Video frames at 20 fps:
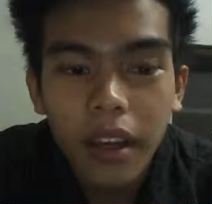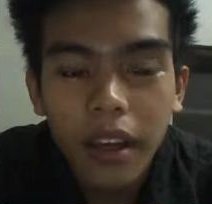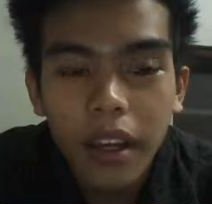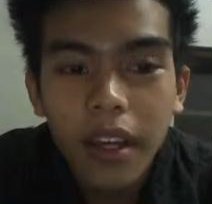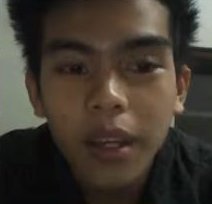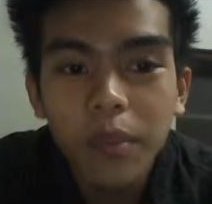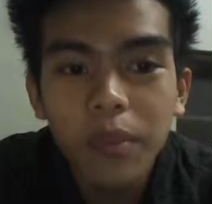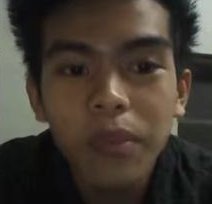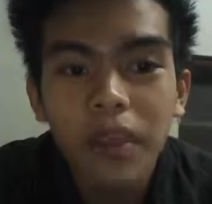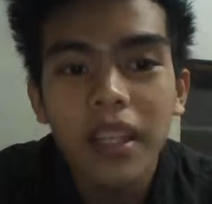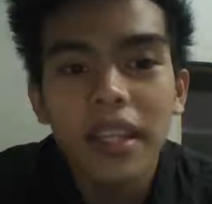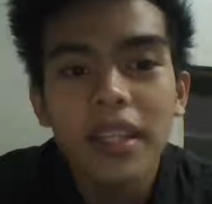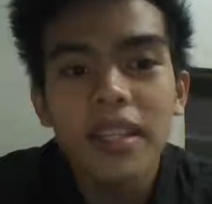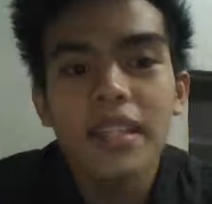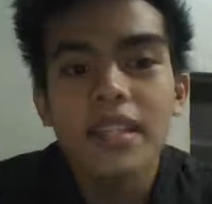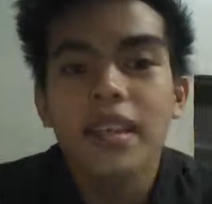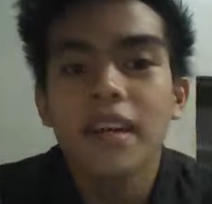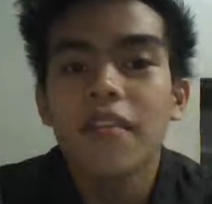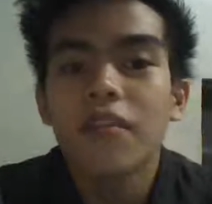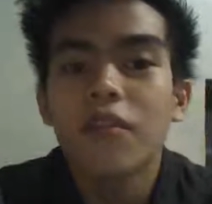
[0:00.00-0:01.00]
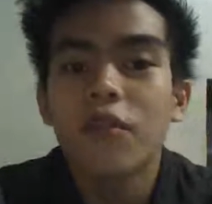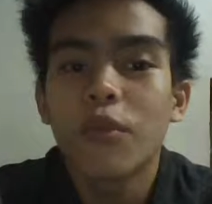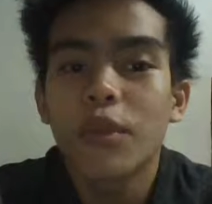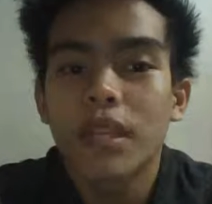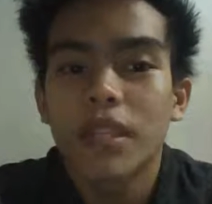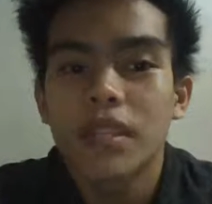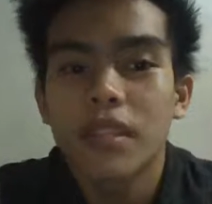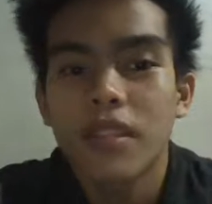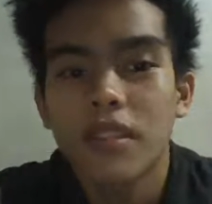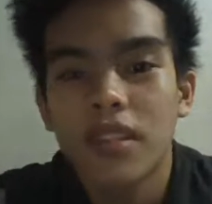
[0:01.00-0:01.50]
Airplanes have
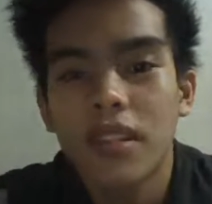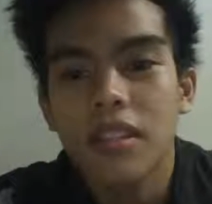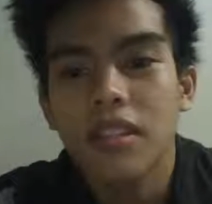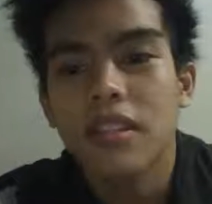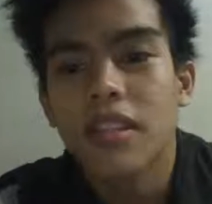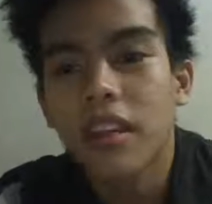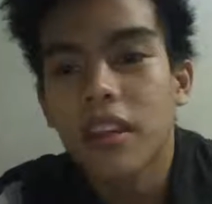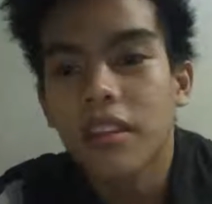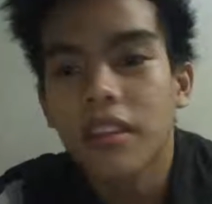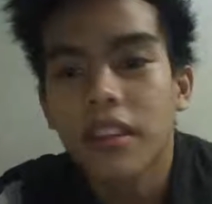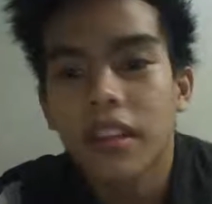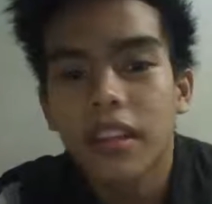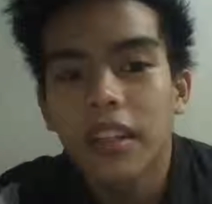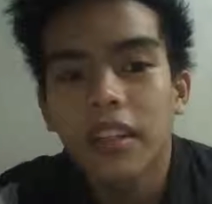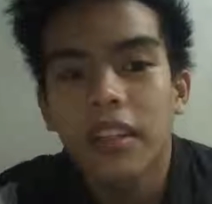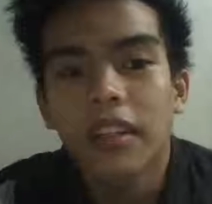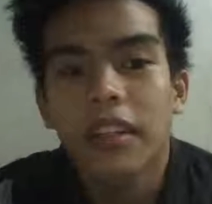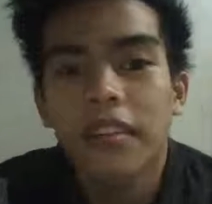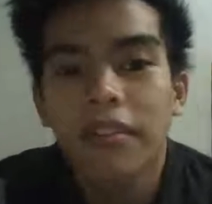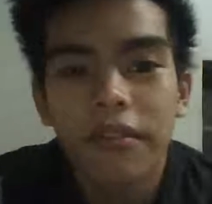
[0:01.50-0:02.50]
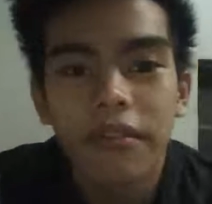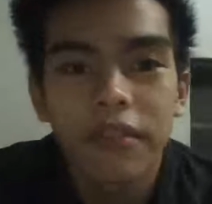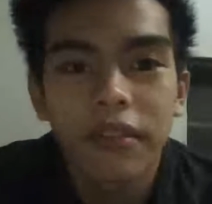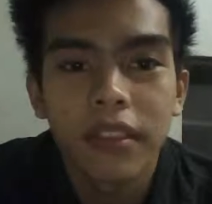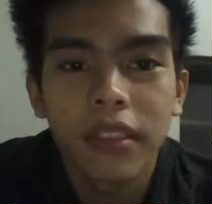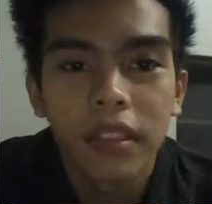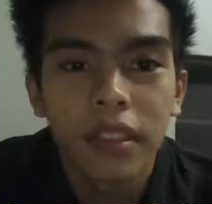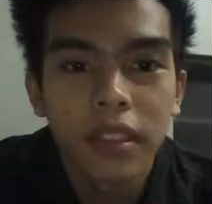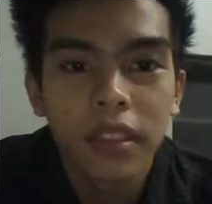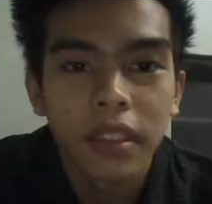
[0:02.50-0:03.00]
wings that generate
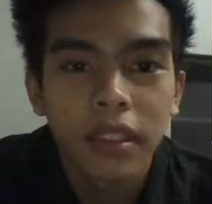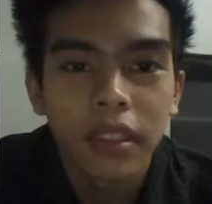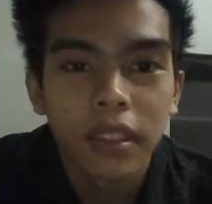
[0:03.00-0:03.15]
lift.